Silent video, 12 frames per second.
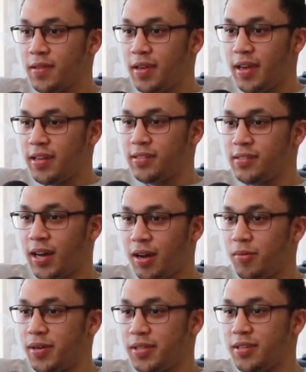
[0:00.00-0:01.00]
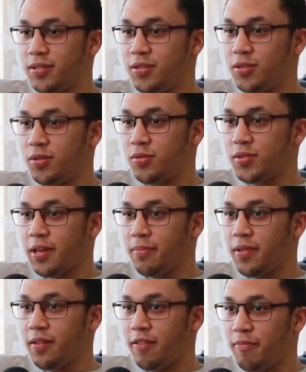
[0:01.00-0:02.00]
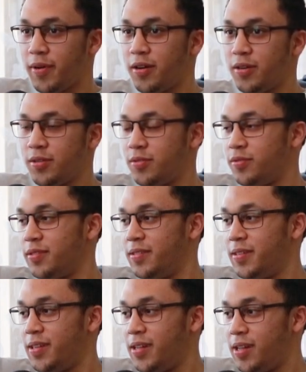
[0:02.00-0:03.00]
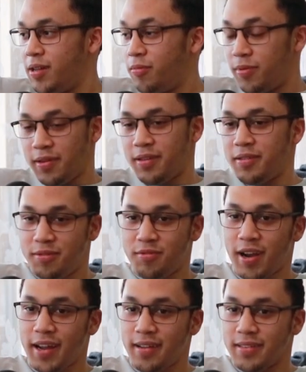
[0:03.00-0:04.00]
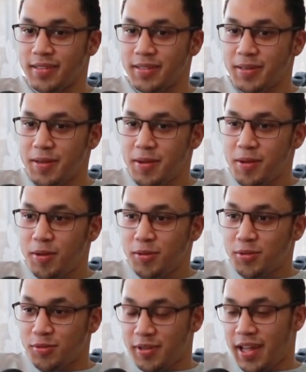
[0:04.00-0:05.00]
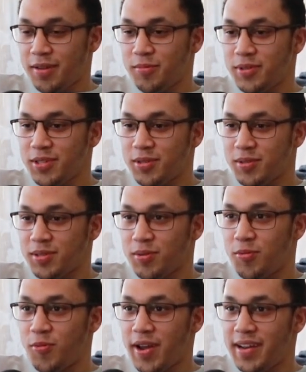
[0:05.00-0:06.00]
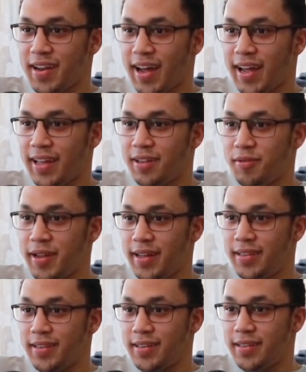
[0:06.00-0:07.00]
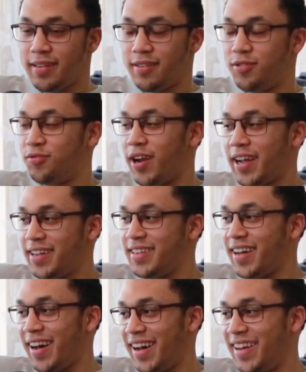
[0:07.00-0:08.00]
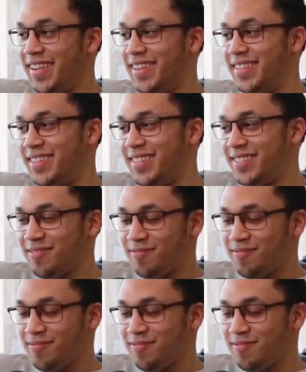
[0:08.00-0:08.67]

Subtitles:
And I wanted to do something of my own with dragons. So that was when I created Dragon Island.